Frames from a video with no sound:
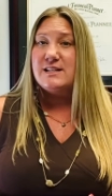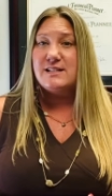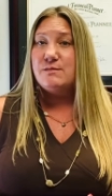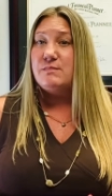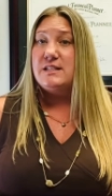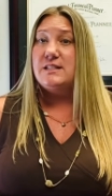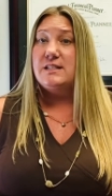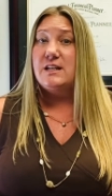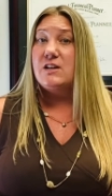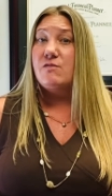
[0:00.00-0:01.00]
doesn't mean
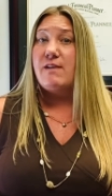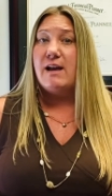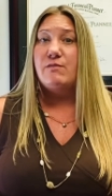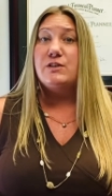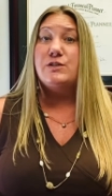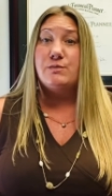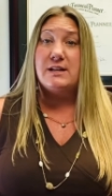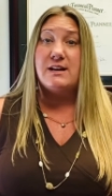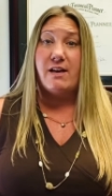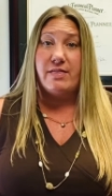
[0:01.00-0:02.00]
sitting around and
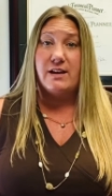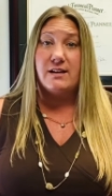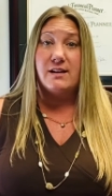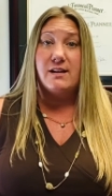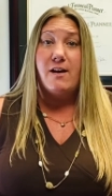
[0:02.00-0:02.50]
doing nothing.